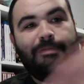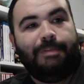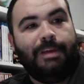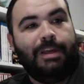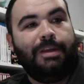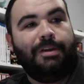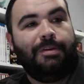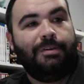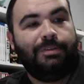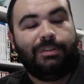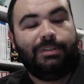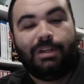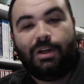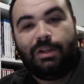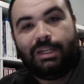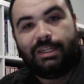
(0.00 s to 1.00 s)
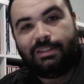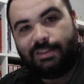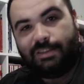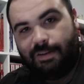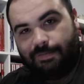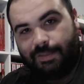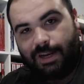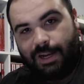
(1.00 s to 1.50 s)
figures, and all that
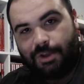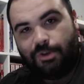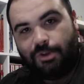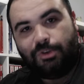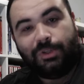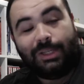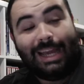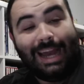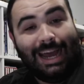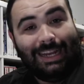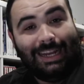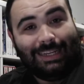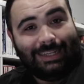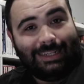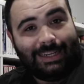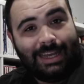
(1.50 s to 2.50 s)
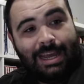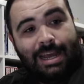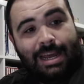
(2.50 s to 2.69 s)
stuff that I usually highlight.